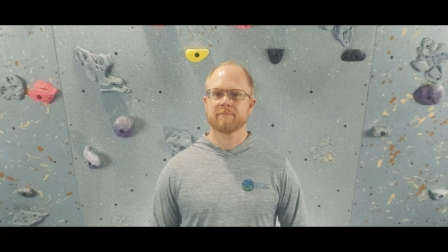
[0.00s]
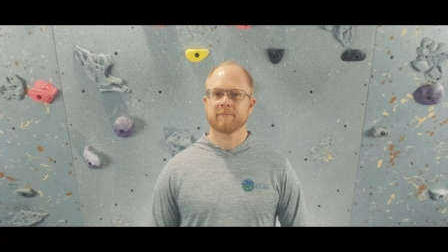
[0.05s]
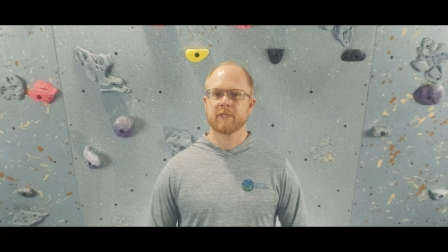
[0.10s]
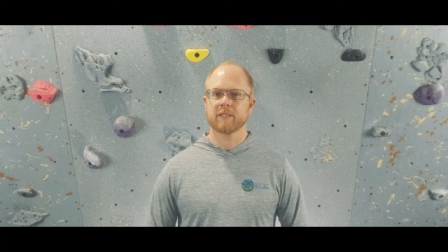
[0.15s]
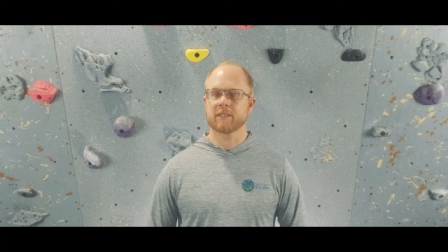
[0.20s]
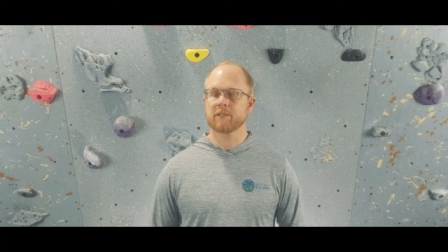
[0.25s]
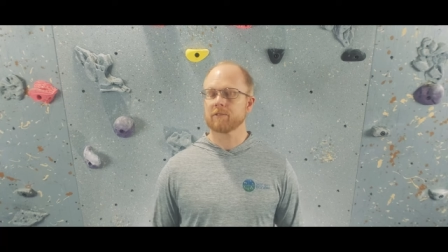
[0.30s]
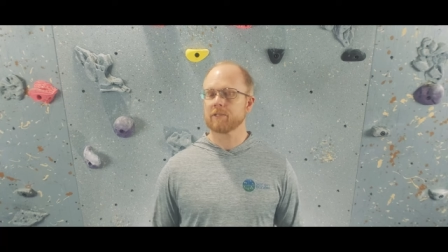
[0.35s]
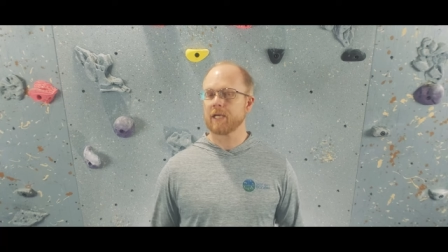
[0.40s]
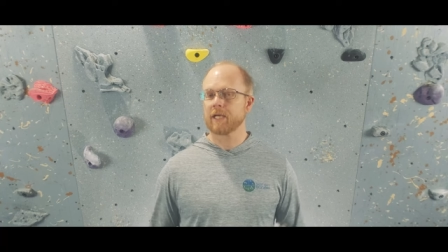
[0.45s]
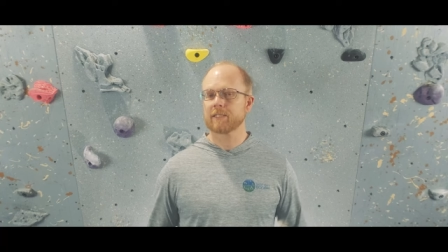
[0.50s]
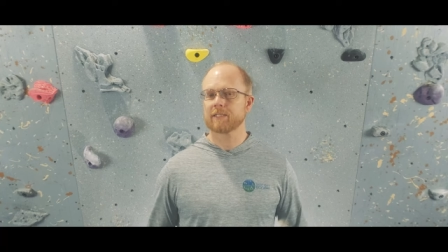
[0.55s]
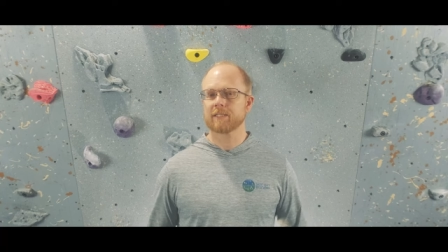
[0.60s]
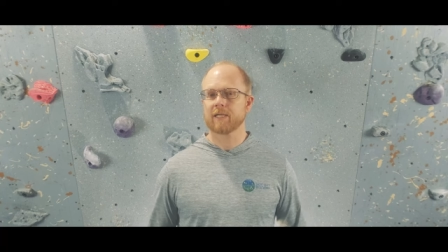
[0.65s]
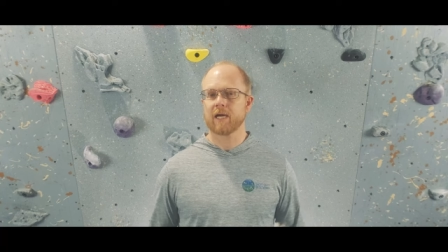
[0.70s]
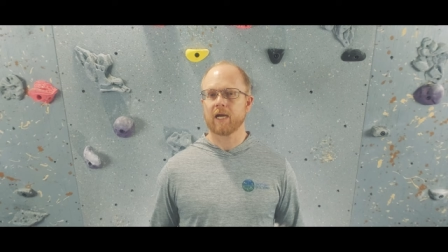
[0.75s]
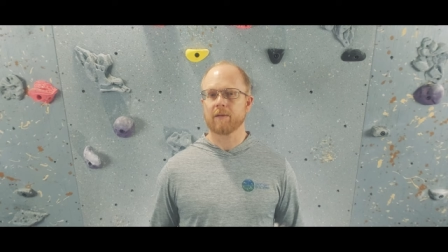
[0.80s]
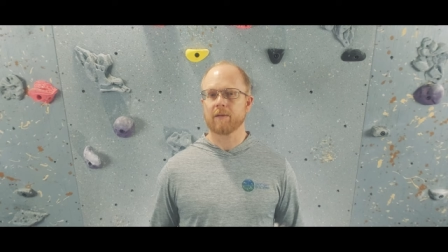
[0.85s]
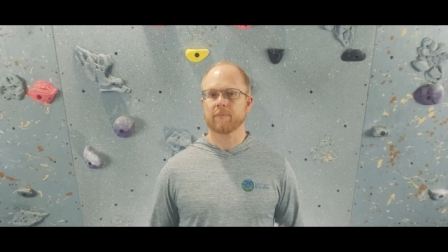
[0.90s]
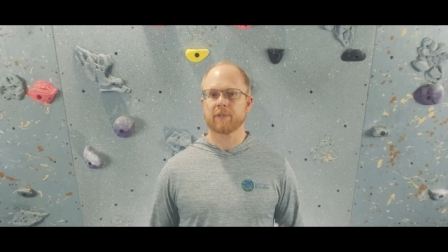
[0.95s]
Until next
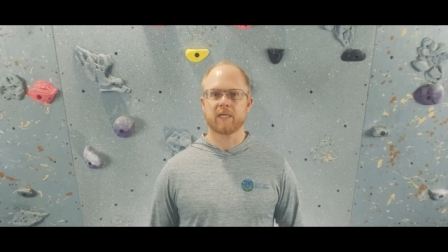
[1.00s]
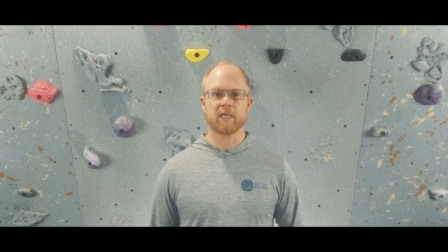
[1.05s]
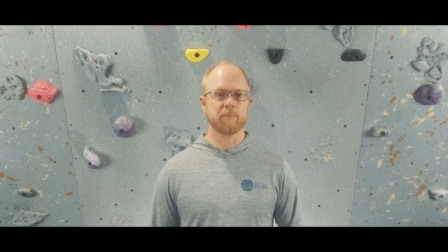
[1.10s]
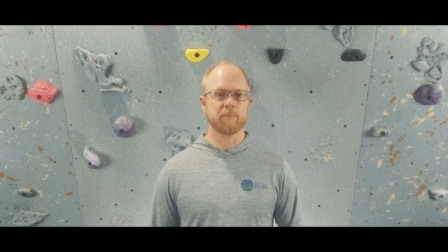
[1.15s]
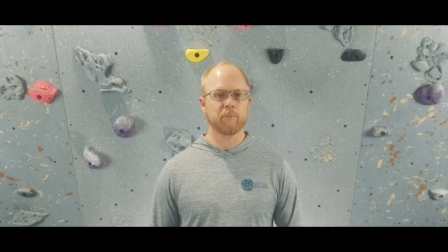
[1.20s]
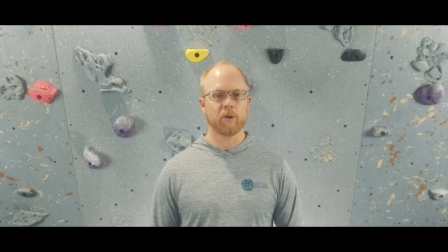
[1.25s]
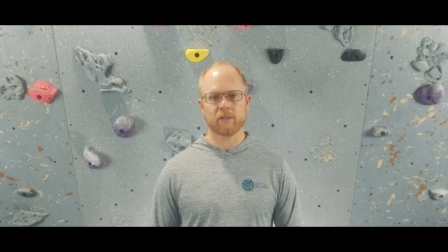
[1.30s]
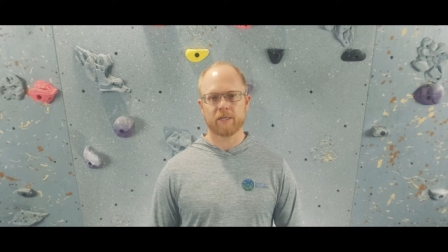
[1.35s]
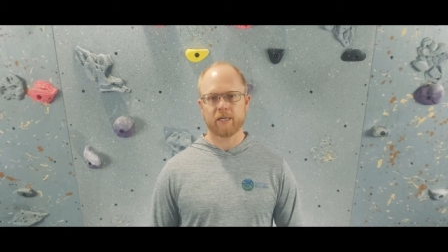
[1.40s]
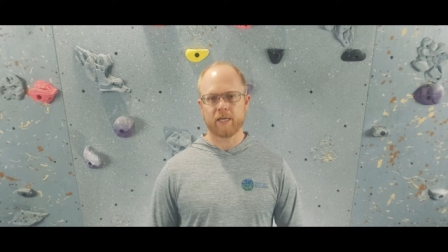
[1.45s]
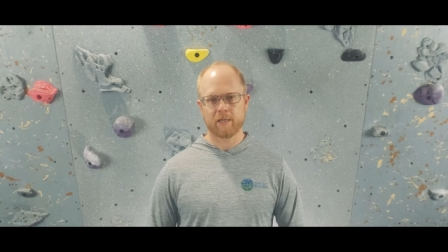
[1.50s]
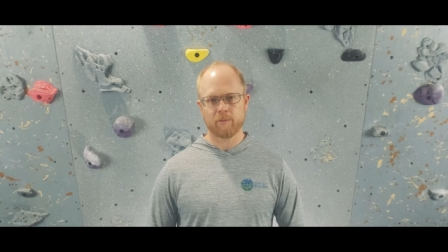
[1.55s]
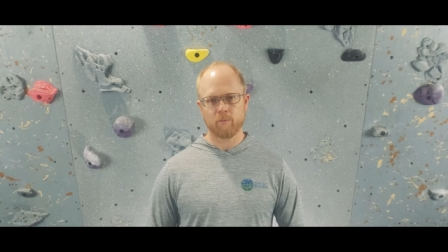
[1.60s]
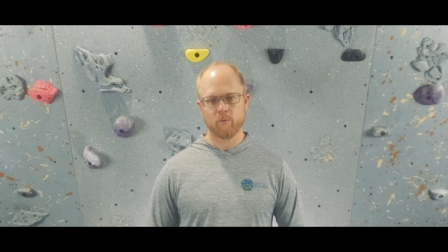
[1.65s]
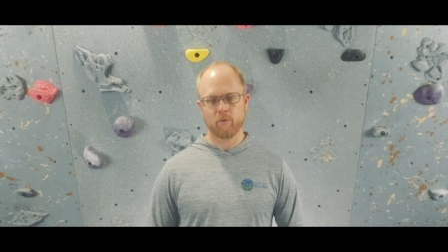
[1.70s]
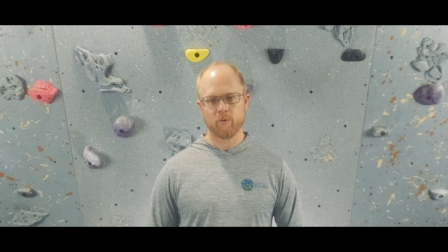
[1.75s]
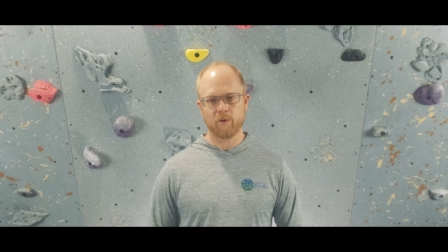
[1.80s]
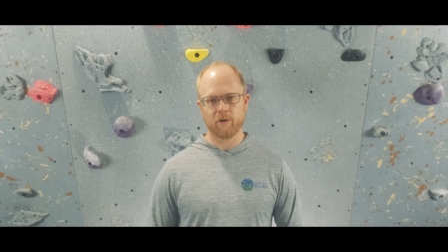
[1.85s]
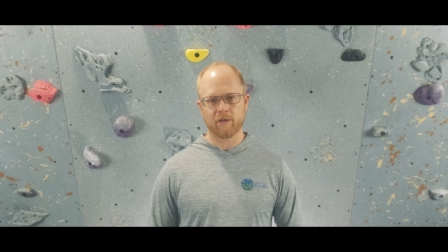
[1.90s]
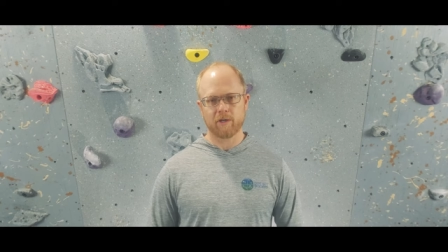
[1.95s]
time, keep on getting
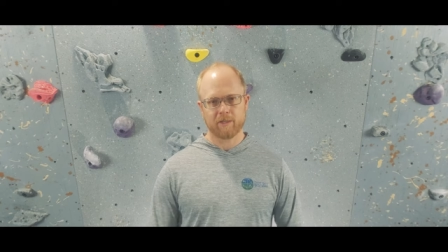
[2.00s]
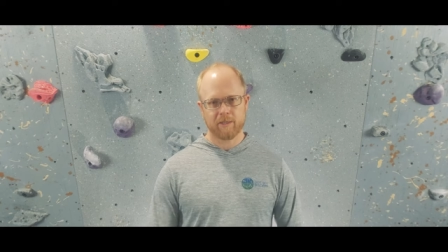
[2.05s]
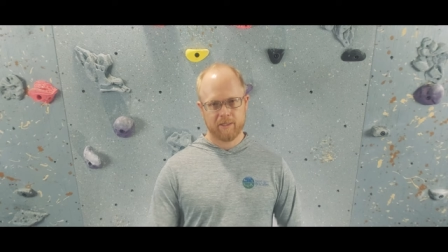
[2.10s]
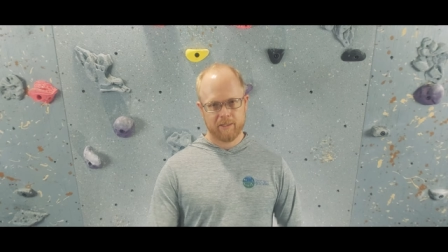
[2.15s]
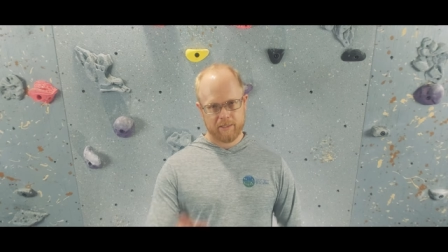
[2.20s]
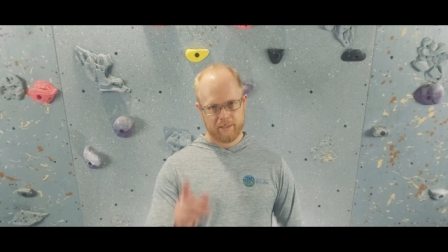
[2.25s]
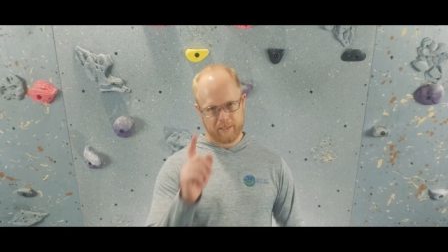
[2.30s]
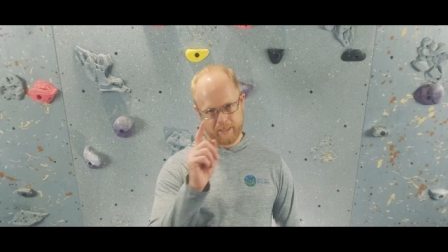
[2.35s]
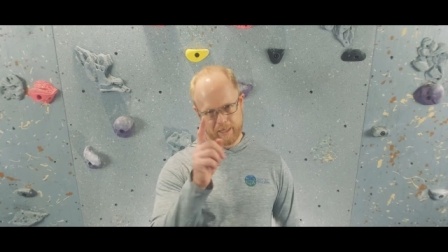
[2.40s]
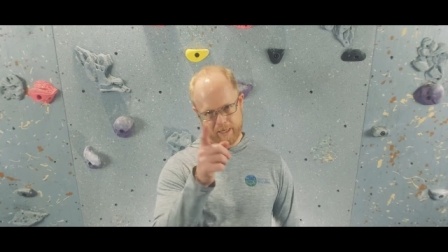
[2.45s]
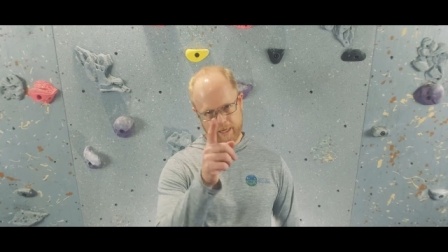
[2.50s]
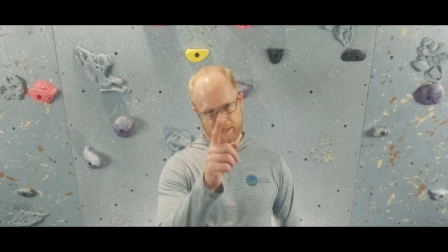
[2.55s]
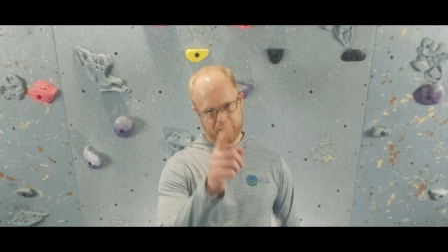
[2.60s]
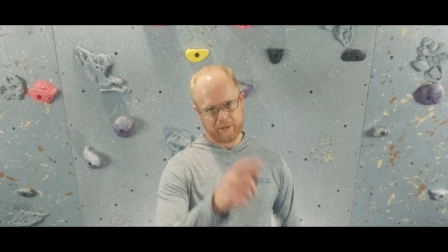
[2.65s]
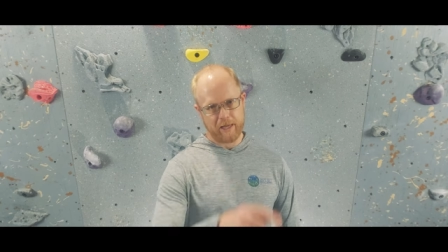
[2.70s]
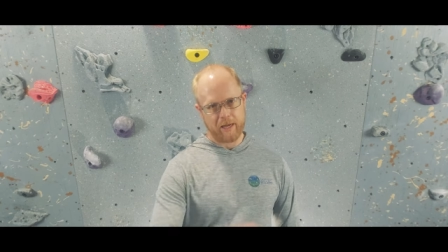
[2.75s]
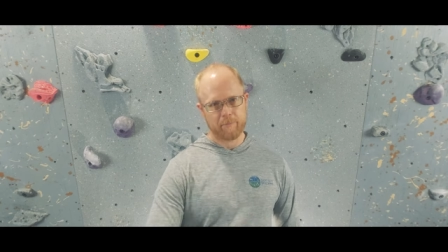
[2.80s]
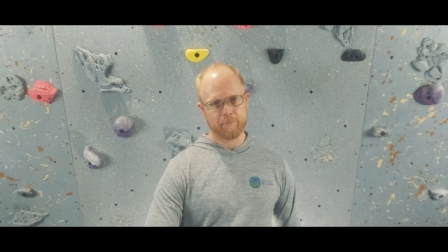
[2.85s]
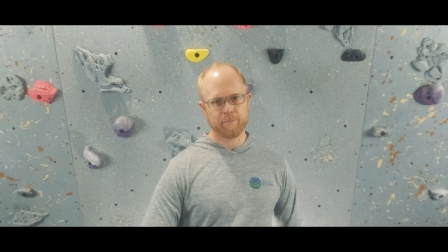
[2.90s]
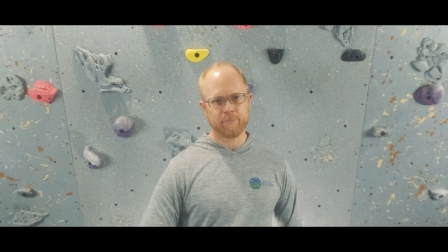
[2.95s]
more out
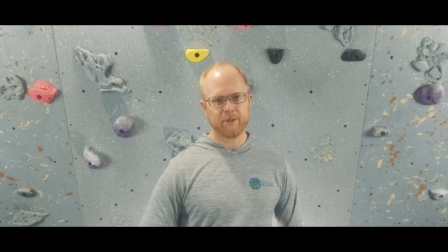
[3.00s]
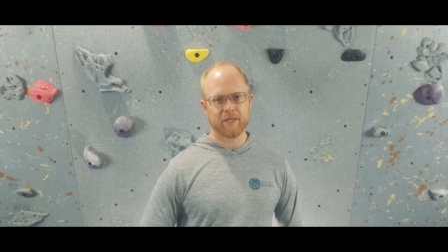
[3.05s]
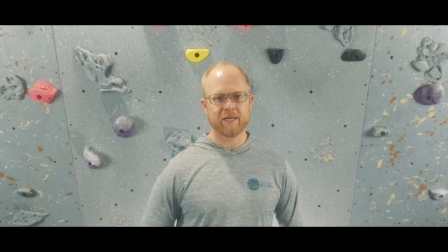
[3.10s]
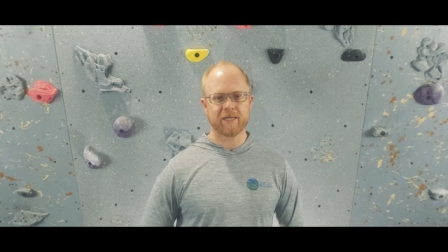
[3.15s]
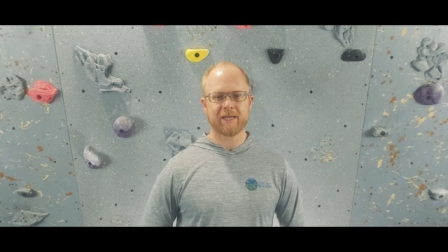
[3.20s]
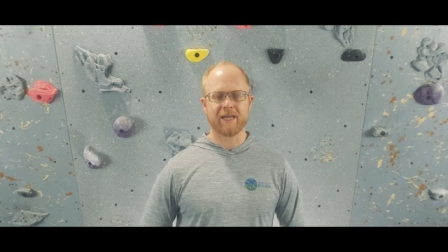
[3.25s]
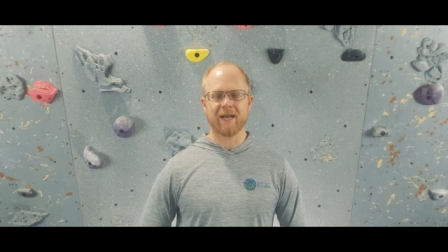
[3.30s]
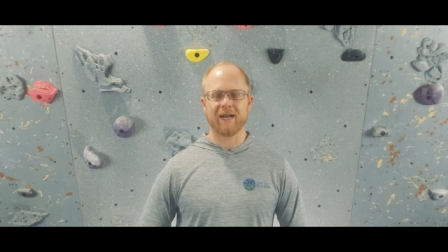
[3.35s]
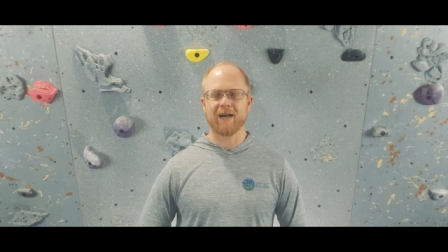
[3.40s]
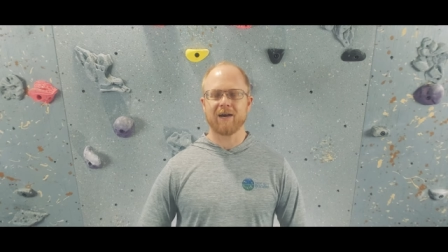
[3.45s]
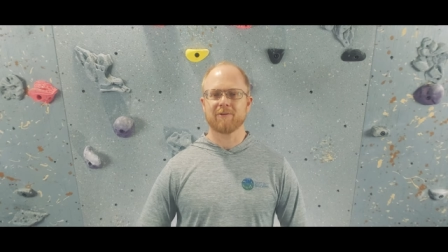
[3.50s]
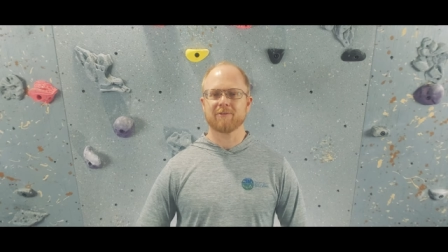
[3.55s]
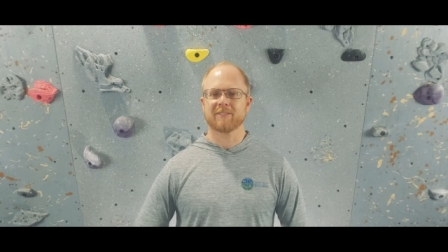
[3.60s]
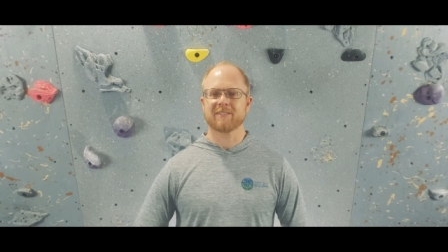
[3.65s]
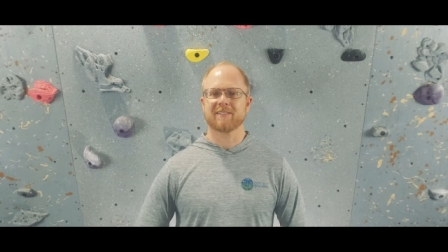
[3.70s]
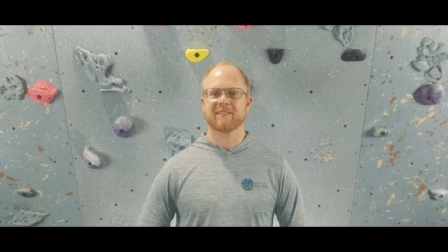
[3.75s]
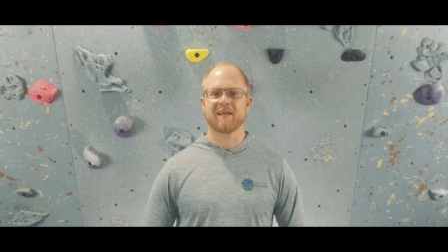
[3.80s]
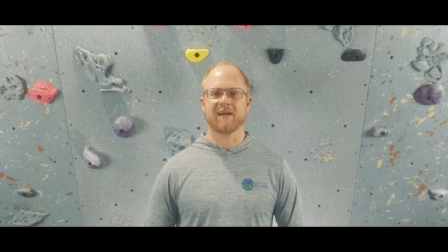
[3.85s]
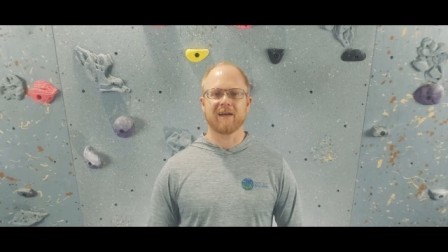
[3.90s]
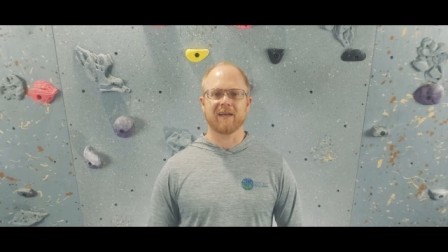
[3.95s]
of that big
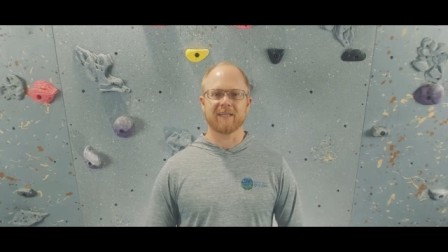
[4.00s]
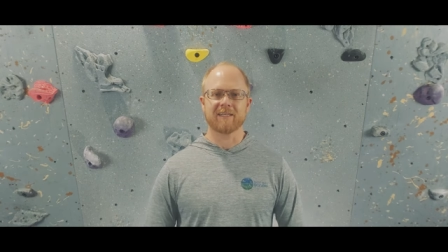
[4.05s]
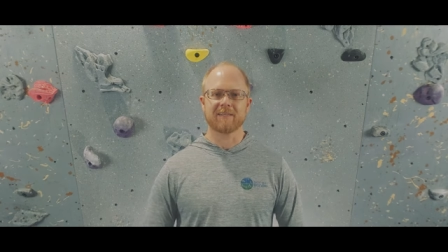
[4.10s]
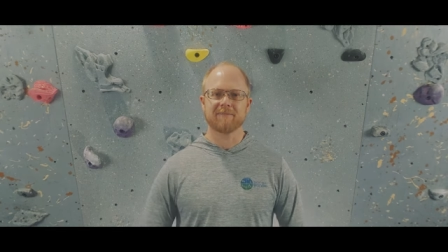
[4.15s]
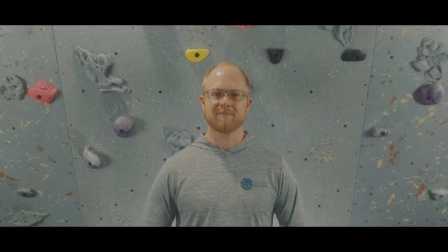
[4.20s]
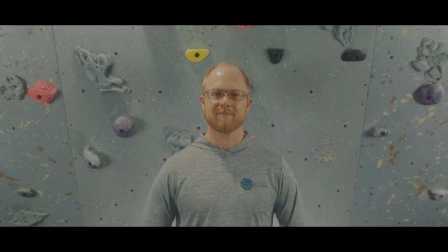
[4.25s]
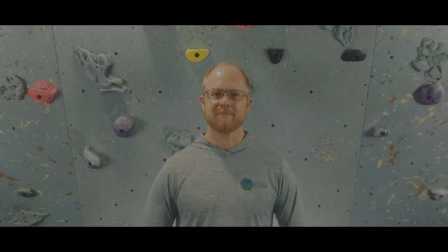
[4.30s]
outside.